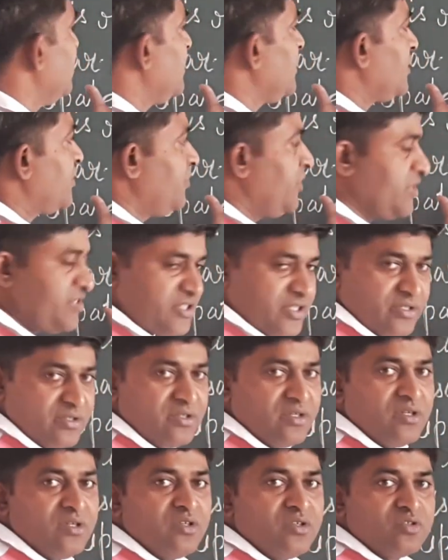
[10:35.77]

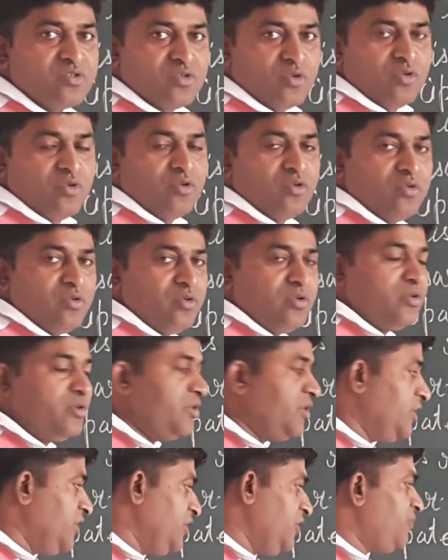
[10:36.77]
question.
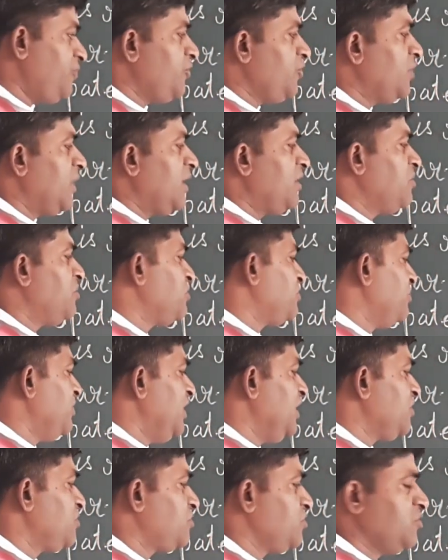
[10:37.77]
So if you are not
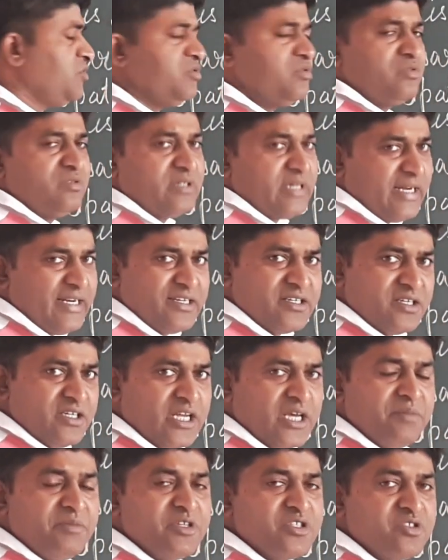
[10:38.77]
willing to write,
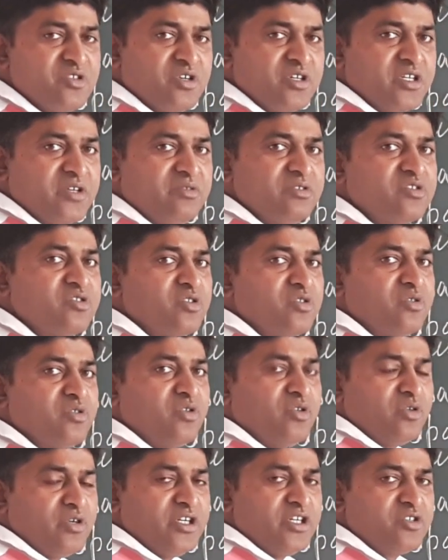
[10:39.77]
name is not given, so
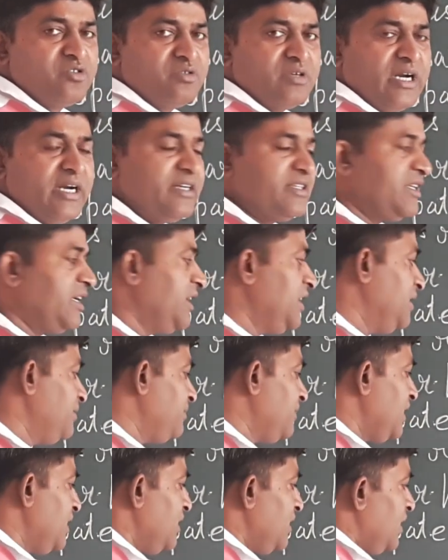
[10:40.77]
no need to write the
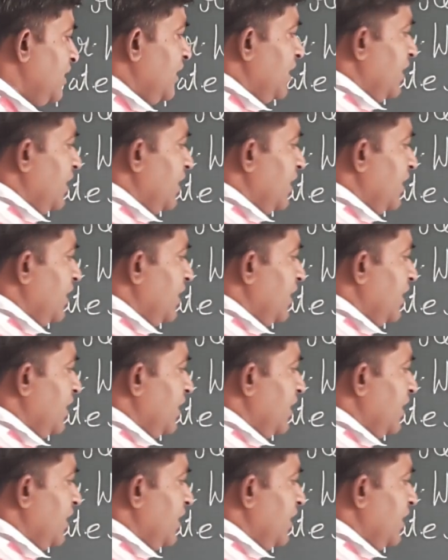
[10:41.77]
name,